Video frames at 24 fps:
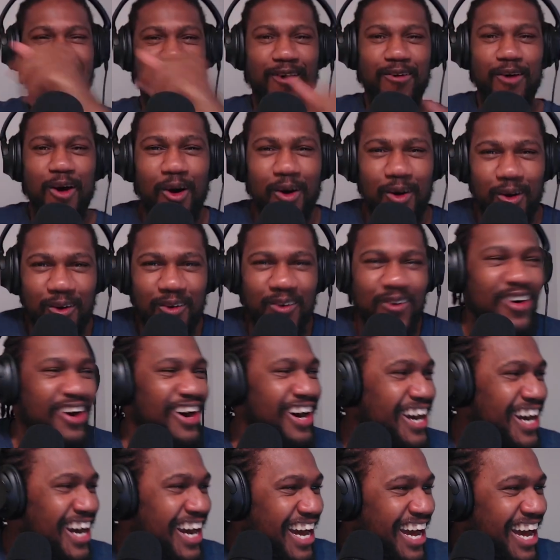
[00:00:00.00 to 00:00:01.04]
Woo!
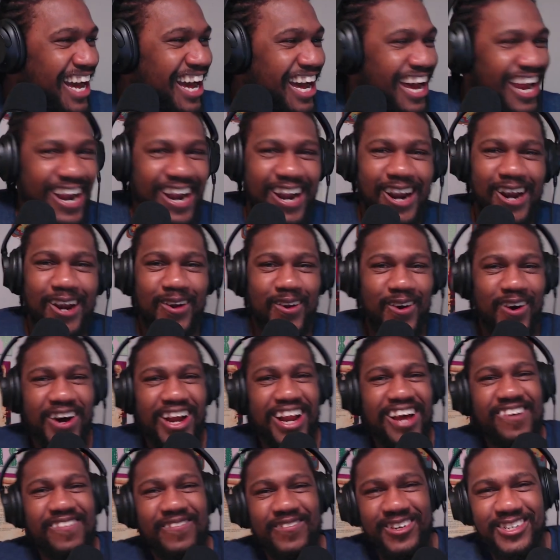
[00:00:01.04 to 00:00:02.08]
Lord
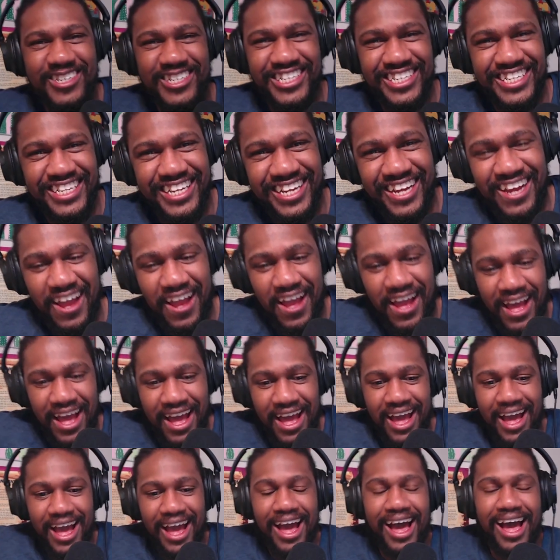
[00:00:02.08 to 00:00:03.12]
have mercy.
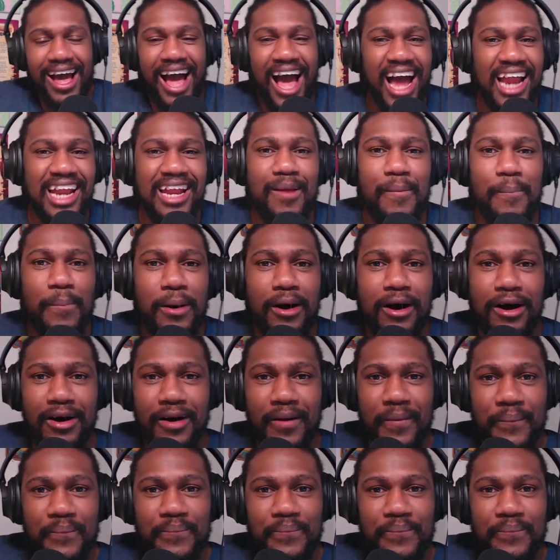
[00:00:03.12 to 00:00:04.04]
Allen Parr,